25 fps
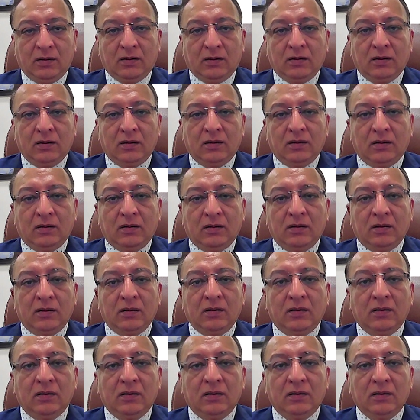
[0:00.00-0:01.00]

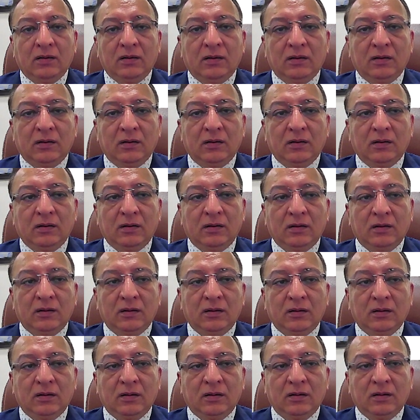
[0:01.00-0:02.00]

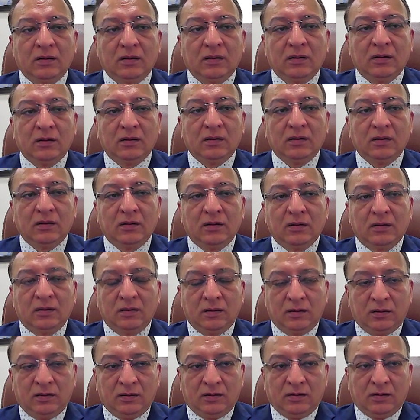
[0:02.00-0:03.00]

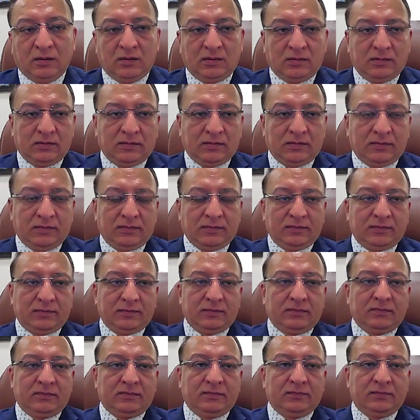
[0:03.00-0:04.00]

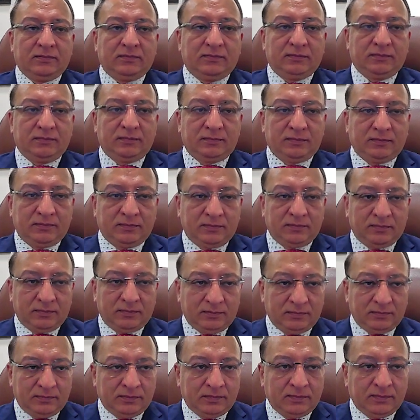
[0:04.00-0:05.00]

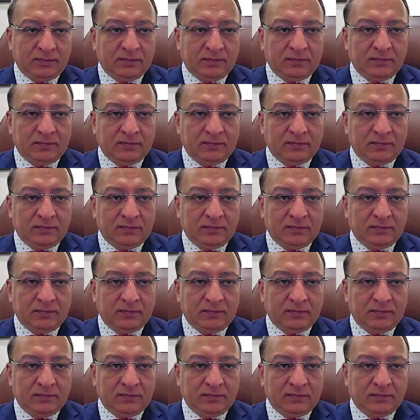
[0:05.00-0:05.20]
(silent)